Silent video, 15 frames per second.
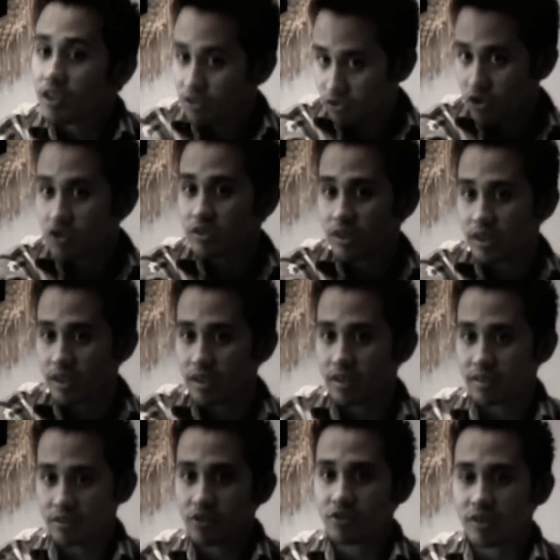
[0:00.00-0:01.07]
Seriously.
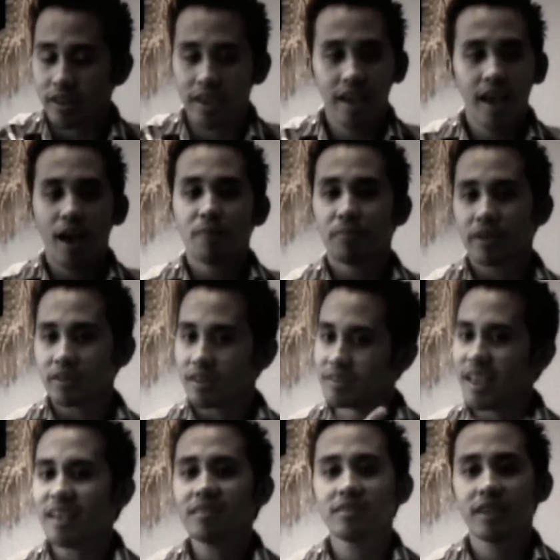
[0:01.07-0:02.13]
But the
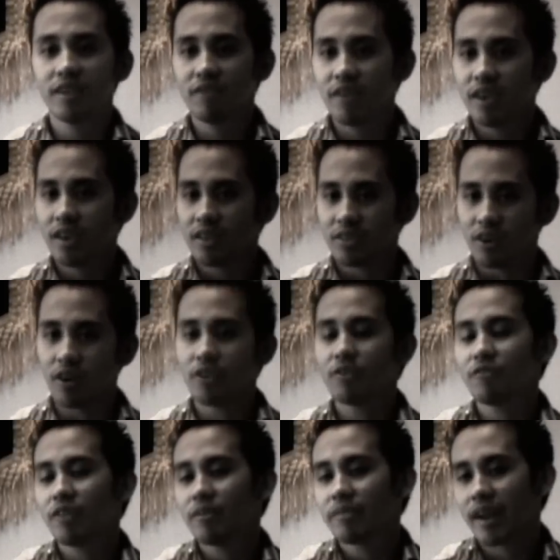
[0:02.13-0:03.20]
Thanksgiving and the other
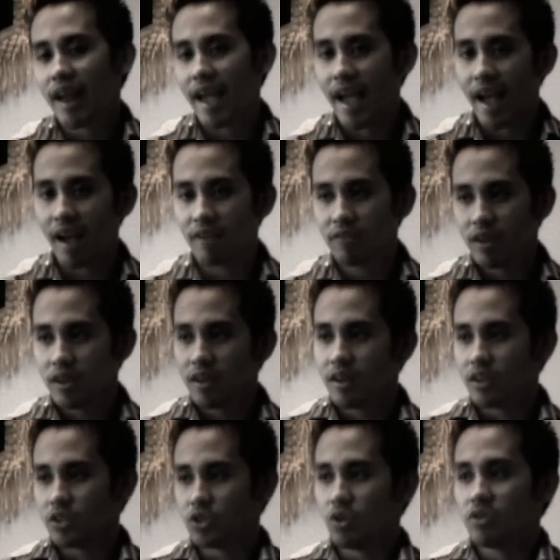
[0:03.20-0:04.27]
film that I have,
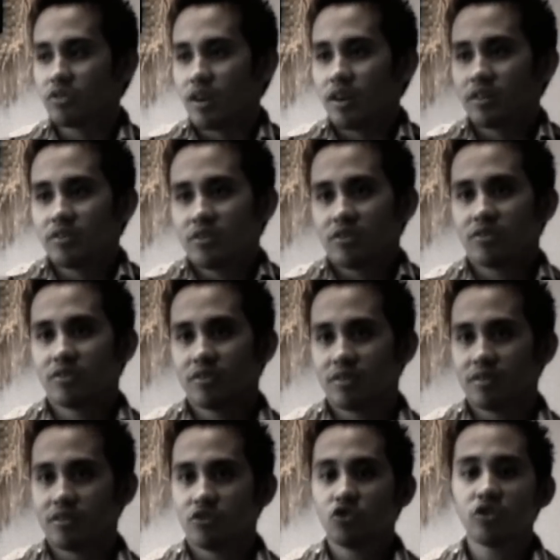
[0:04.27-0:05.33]
those are just
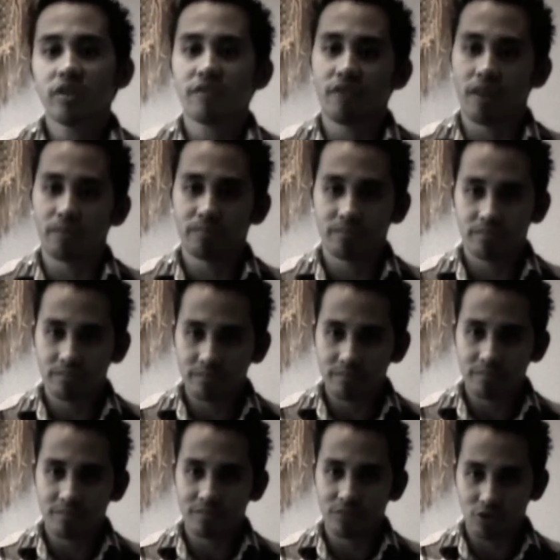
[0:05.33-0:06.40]
student film,
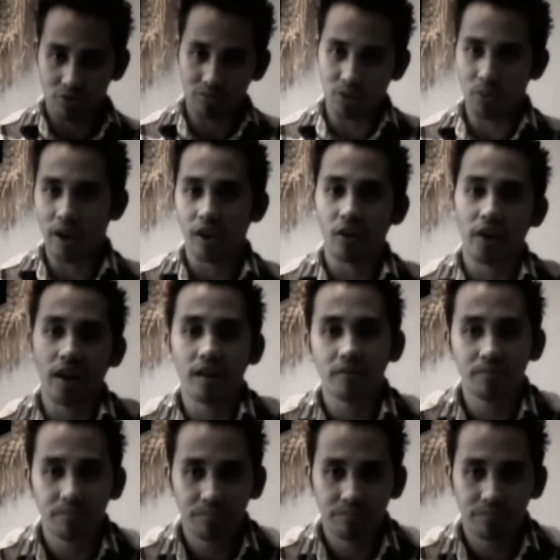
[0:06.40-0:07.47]
the way I look at it.